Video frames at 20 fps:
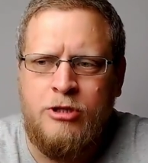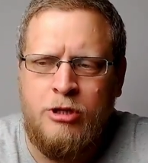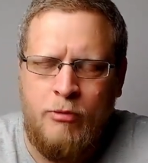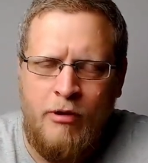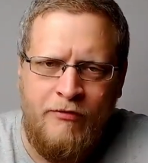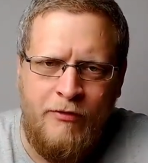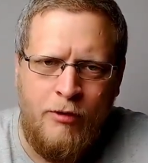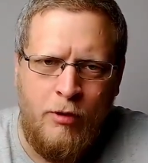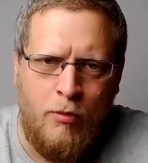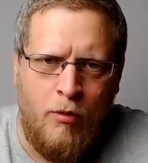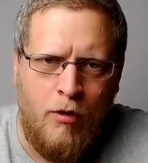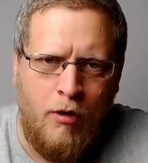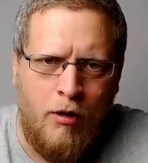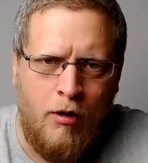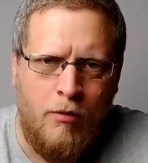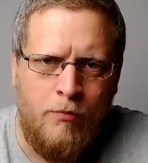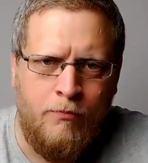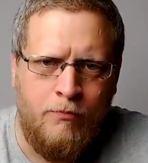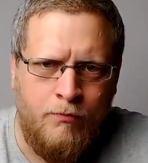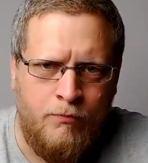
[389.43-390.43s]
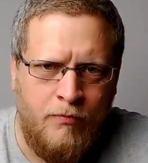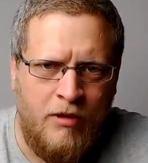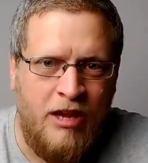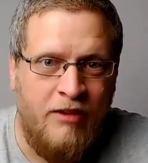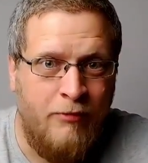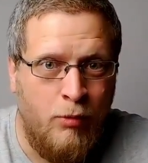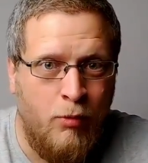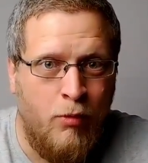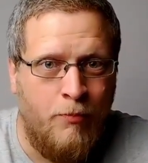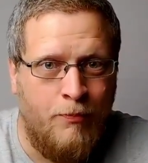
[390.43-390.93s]
So if
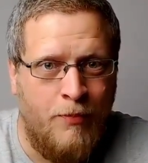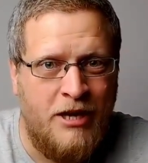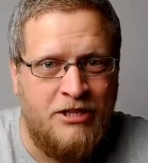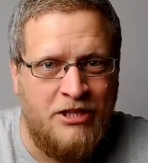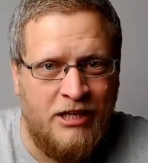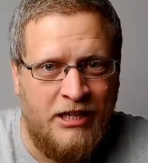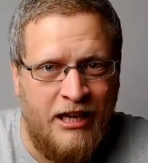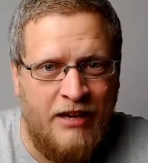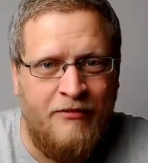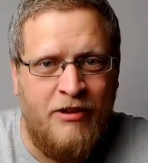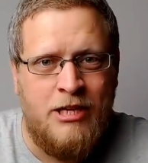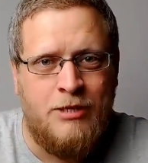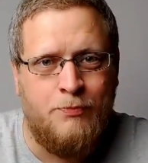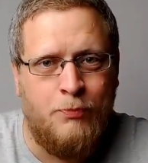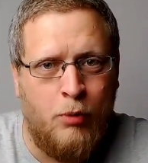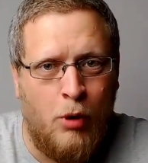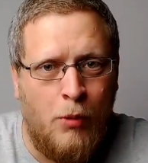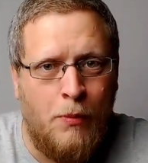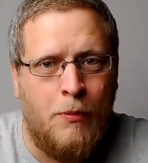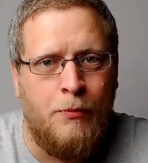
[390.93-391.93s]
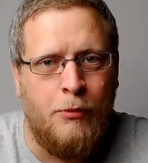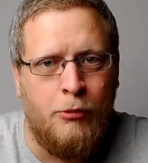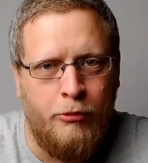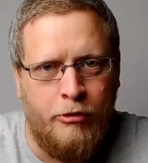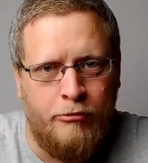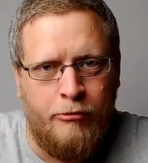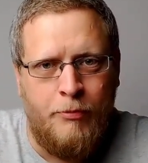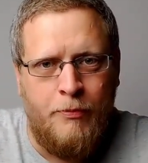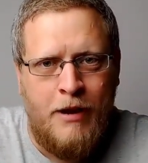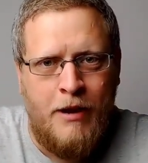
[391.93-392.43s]
it is probable
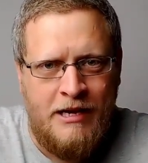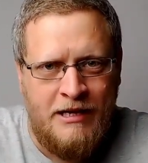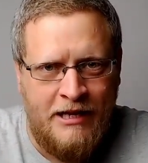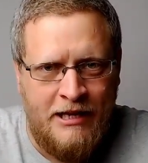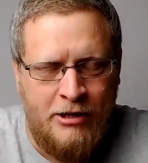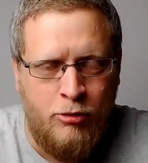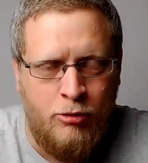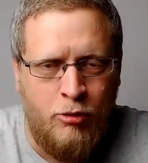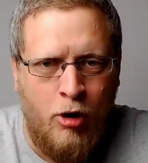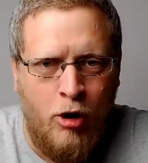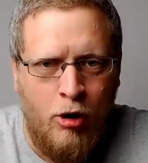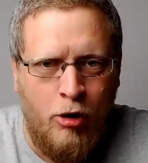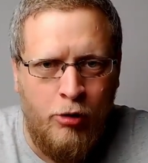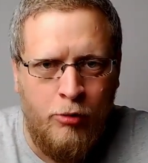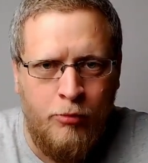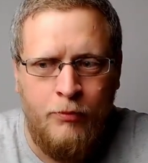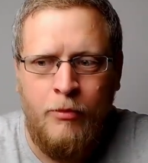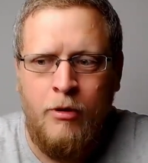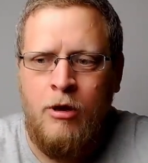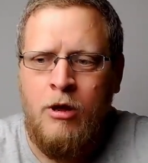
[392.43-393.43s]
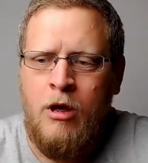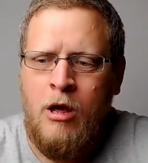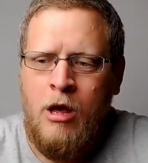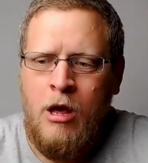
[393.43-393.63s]
that remaining in your home